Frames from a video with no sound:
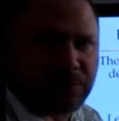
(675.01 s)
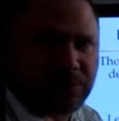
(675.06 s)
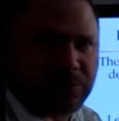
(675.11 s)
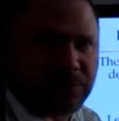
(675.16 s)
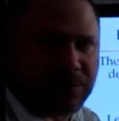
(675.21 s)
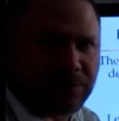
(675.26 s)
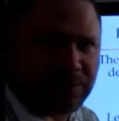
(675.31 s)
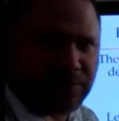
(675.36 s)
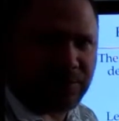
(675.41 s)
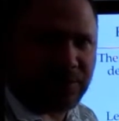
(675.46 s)
of
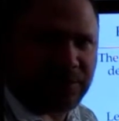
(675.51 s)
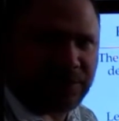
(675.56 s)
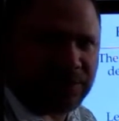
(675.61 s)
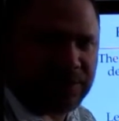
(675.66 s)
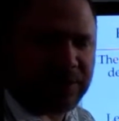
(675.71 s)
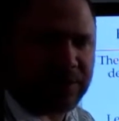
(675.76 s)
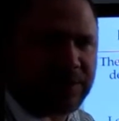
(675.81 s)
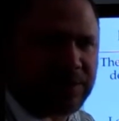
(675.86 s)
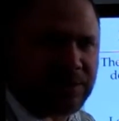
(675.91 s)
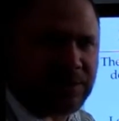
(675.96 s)
things. So the
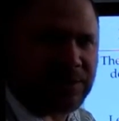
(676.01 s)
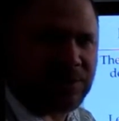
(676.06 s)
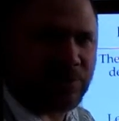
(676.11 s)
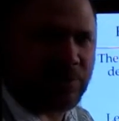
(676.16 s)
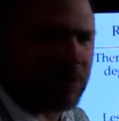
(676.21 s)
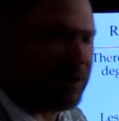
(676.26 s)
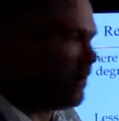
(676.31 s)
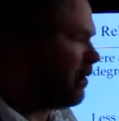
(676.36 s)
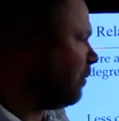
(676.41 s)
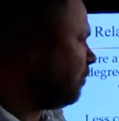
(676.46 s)
60s
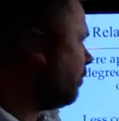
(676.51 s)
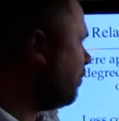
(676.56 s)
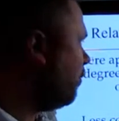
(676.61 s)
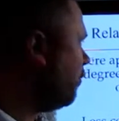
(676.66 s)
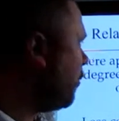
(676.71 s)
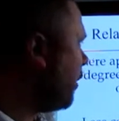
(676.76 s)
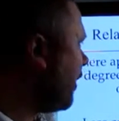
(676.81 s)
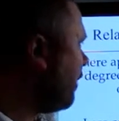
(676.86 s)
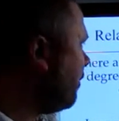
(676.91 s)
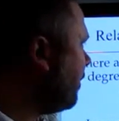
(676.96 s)

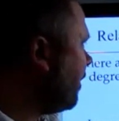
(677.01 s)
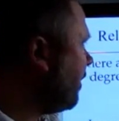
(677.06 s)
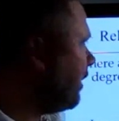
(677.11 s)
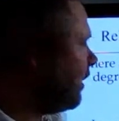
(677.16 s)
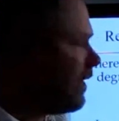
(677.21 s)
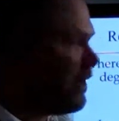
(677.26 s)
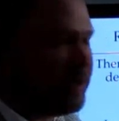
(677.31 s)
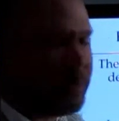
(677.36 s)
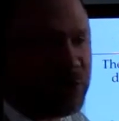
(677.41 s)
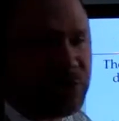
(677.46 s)
brought about a
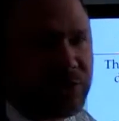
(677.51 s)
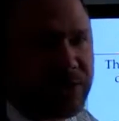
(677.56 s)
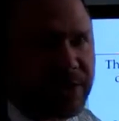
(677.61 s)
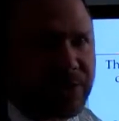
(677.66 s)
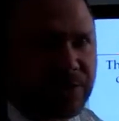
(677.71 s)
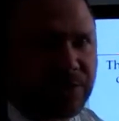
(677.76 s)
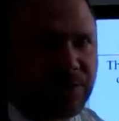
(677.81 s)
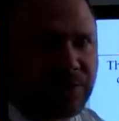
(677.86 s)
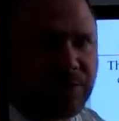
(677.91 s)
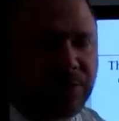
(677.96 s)
lot of
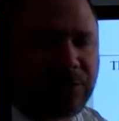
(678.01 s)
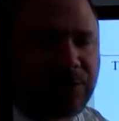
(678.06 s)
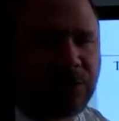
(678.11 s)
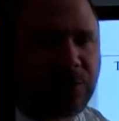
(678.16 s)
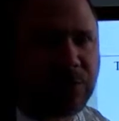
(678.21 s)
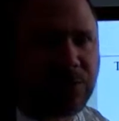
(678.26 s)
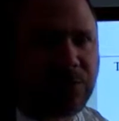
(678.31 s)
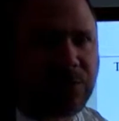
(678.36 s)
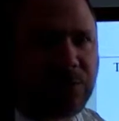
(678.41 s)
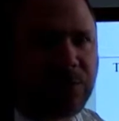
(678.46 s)
change in our
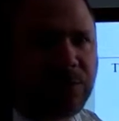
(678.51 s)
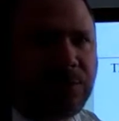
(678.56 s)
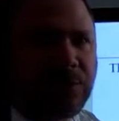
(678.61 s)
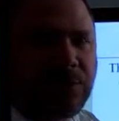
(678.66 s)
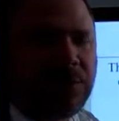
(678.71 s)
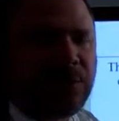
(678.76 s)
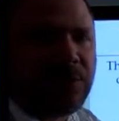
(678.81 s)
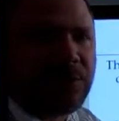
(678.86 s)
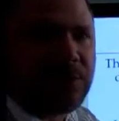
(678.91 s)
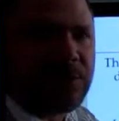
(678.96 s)
culture
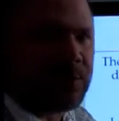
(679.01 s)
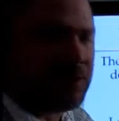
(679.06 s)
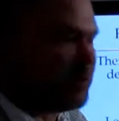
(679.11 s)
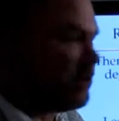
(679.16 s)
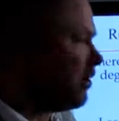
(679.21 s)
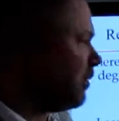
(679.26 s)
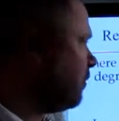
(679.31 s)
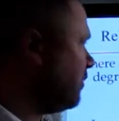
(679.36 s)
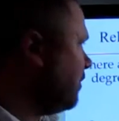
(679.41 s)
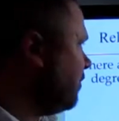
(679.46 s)
in
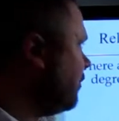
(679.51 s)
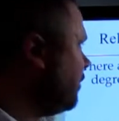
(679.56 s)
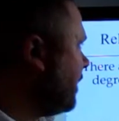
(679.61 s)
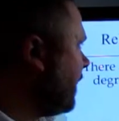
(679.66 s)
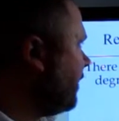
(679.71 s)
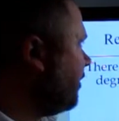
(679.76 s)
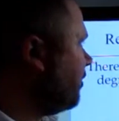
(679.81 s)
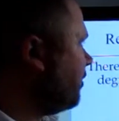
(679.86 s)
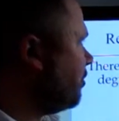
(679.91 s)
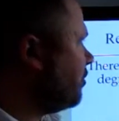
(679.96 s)
terms of
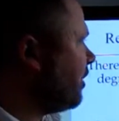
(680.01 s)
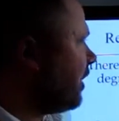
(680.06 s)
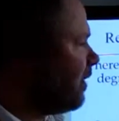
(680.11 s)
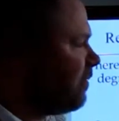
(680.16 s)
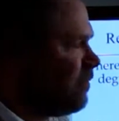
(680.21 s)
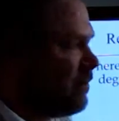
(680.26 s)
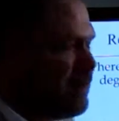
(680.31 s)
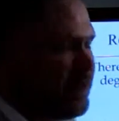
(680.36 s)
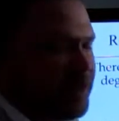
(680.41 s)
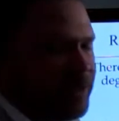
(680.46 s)
gender
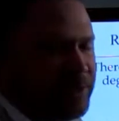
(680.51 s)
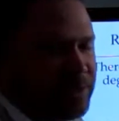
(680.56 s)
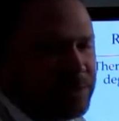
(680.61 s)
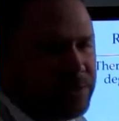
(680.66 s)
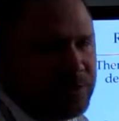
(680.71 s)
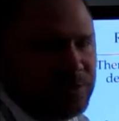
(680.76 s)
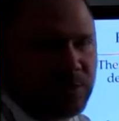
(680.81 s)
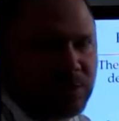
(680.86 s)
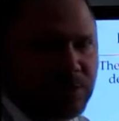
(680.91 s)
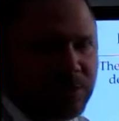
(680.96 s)

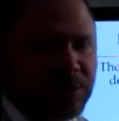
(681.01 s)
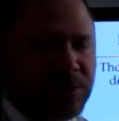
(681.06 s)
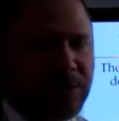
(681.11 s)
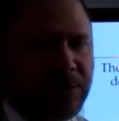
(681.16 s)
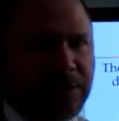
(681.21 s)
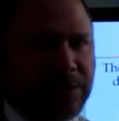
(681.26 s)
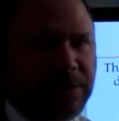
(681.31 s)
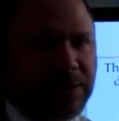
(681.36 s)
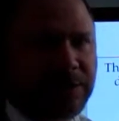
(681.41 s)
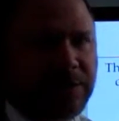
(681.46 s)
stratification. We're
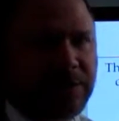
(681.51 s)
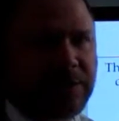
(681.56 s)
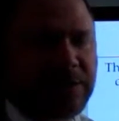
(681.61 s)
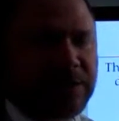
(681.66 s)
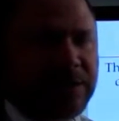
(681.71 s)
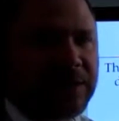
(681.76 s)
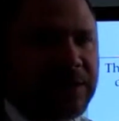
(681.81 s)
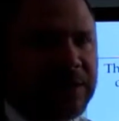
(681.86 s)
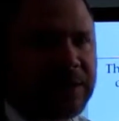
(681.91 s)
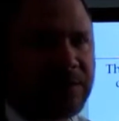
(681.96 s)
starting to see
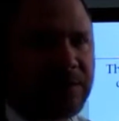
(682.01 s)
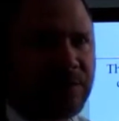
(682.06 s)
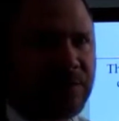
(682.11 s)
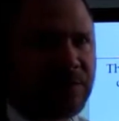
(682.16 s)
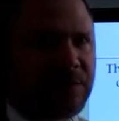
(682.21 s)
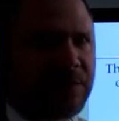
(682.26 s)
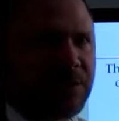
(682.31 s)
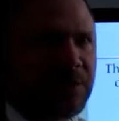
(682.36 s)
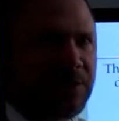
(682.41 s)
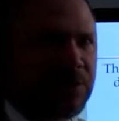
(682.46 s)
less of
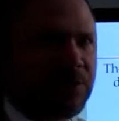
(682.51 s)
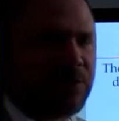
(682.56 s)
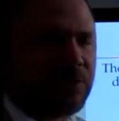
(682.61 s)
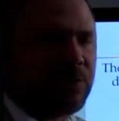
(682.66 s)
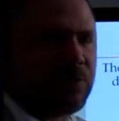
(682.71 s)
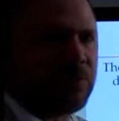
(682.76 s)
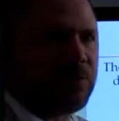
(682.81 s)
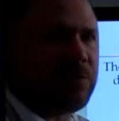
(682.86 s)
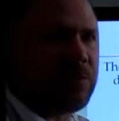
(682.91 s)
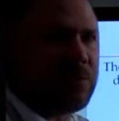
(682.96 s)
it,
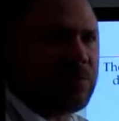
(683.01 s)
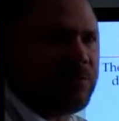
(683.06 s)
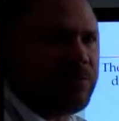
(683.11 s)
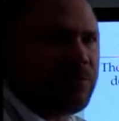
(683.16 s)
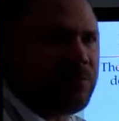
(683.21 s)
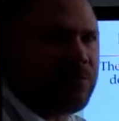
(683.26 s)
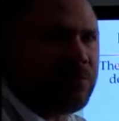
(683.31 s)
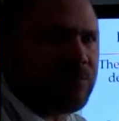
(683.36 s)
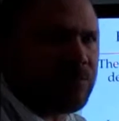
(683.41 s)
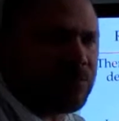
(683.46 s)
although
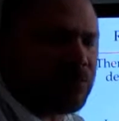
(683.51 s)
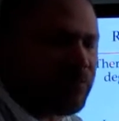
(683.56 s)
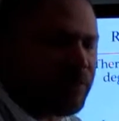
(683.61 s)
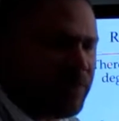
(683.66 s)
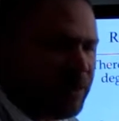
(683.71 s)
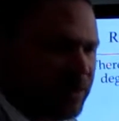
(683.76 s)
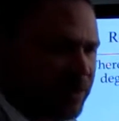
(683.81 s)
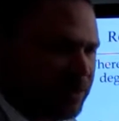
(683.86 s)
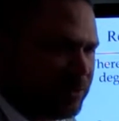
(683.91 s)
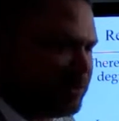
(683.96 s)

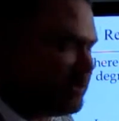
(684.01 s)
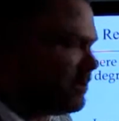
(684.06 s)
there's